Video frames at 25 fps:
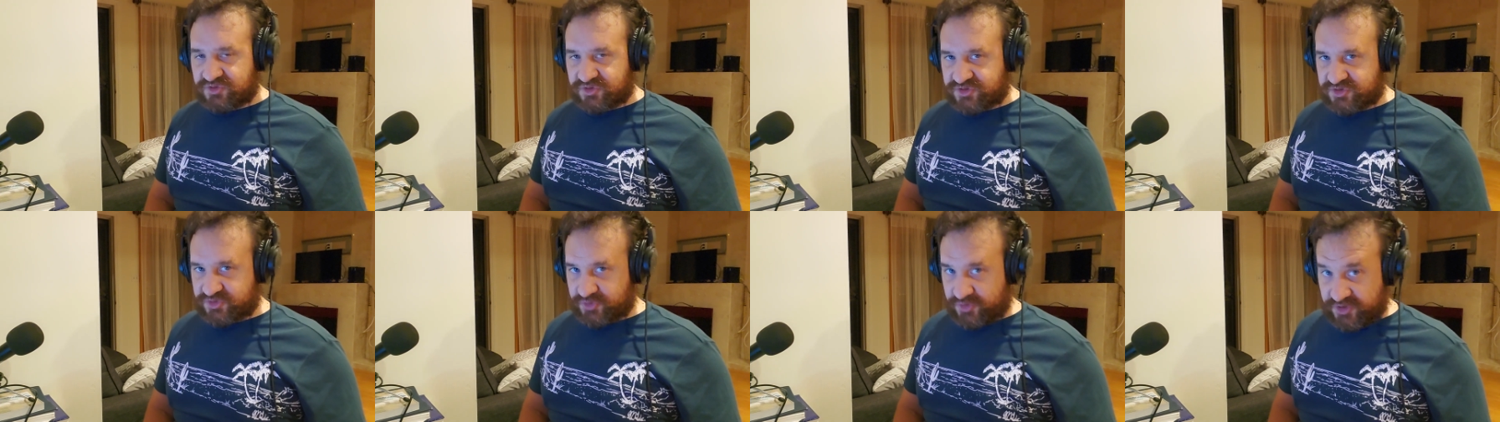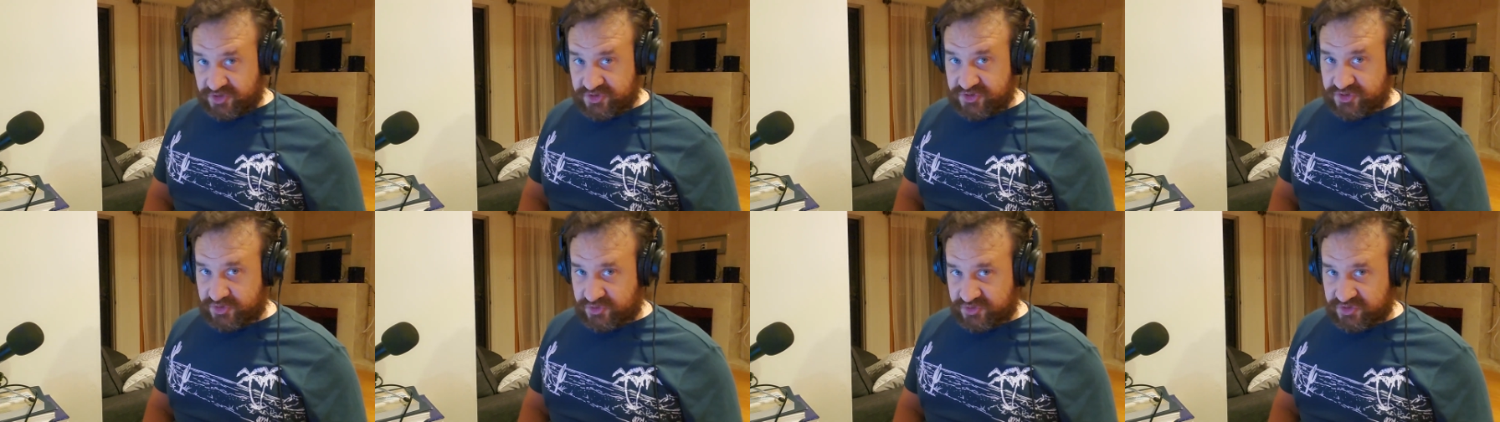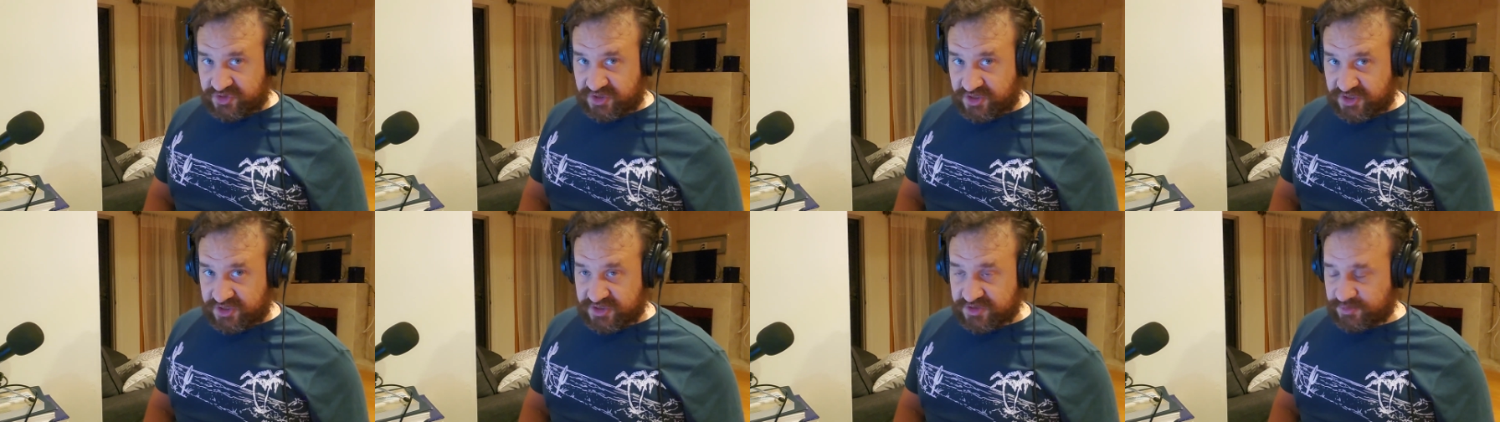traditional
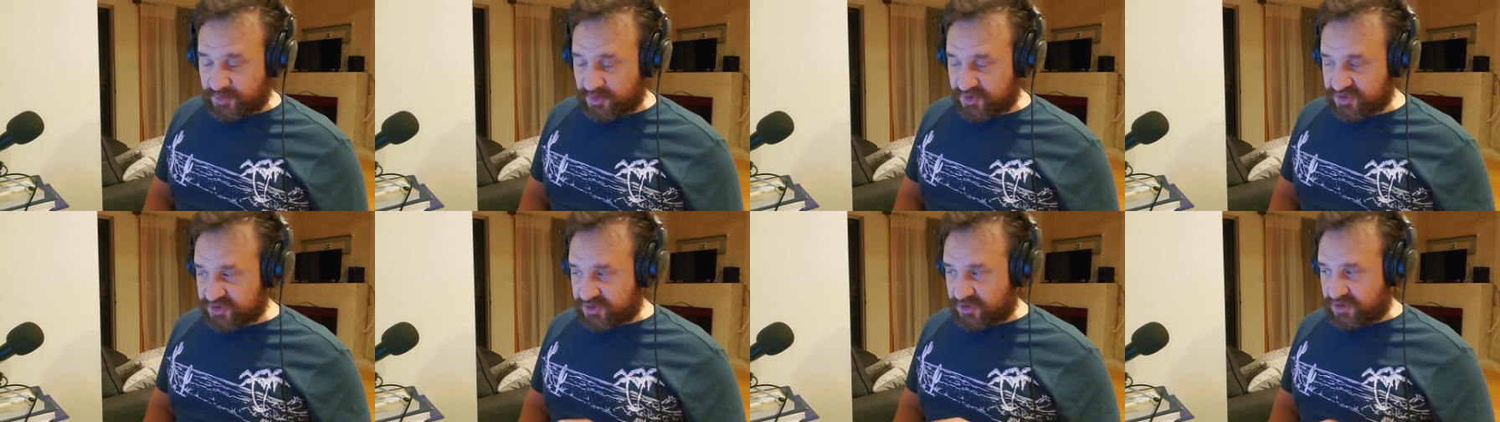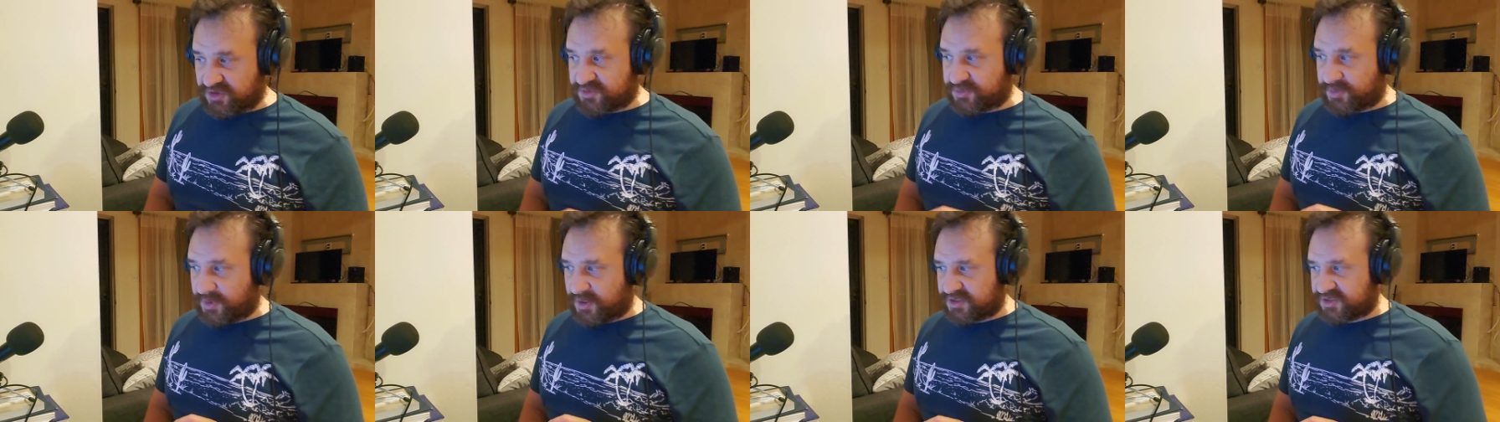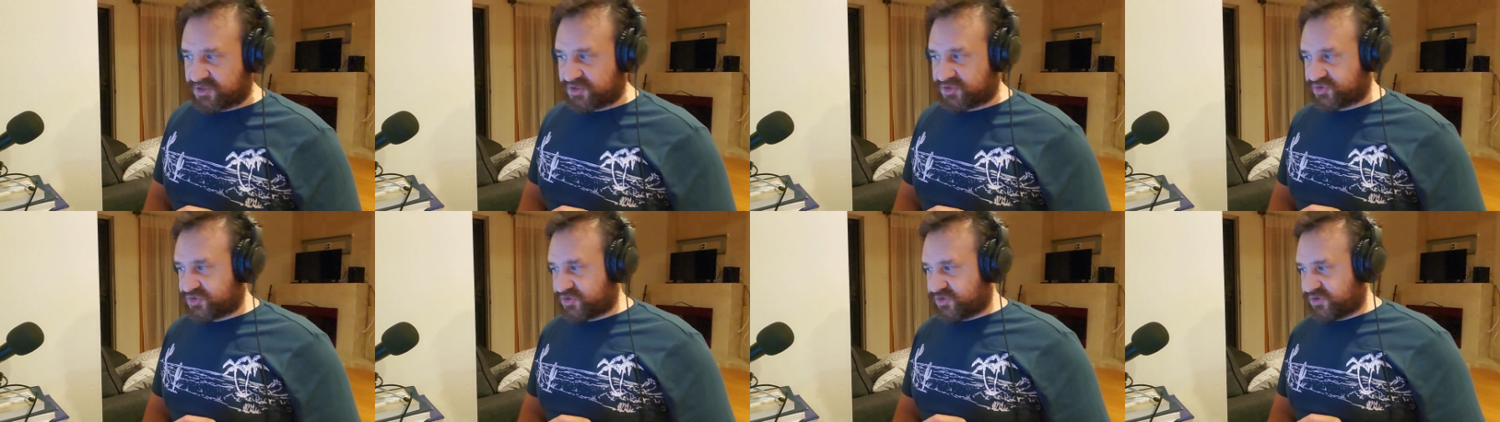Chinese martial arts
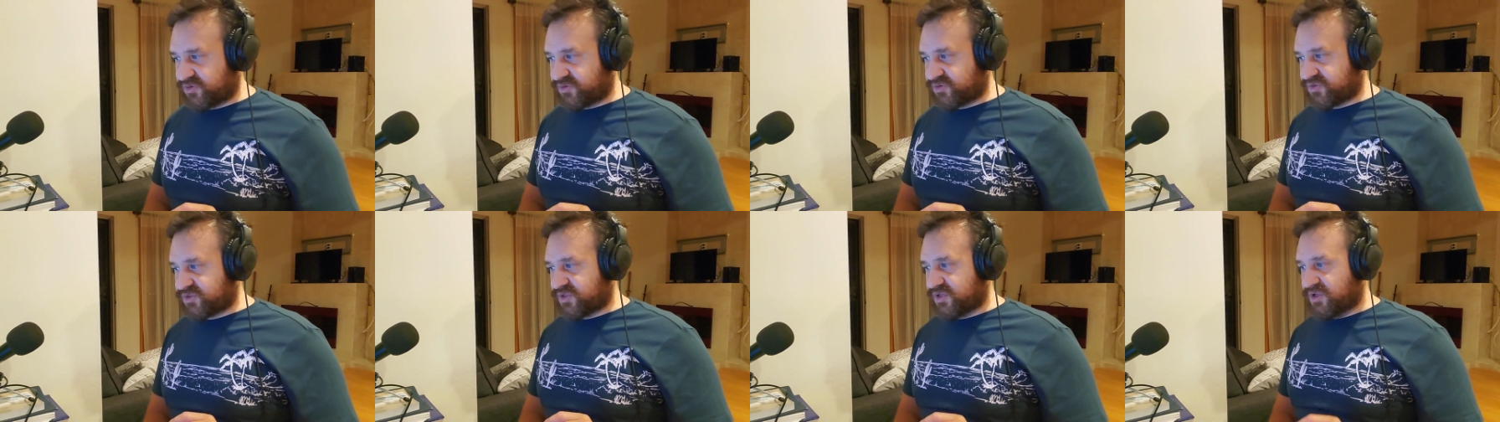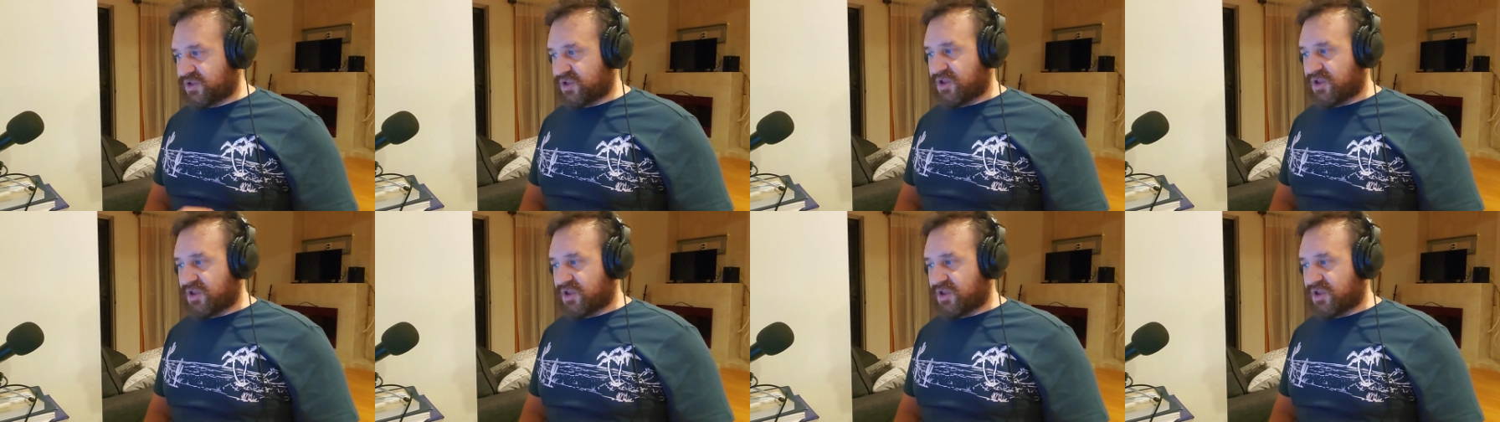practitioners,